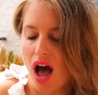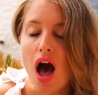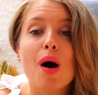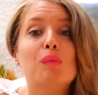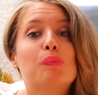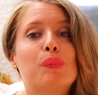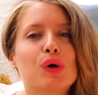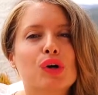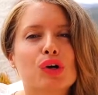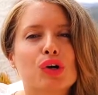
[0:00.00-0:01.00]
A
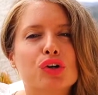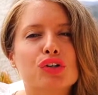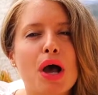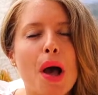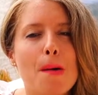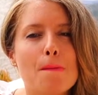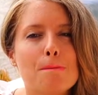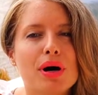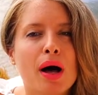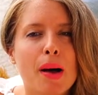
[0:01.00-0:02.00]
bird,
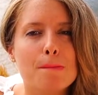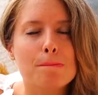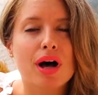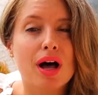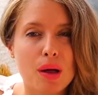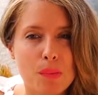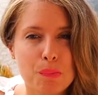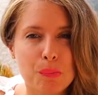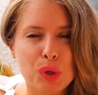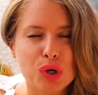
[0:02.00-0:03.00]

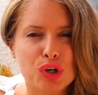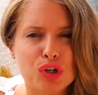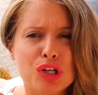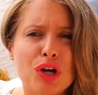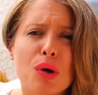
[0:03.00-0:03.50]
bird.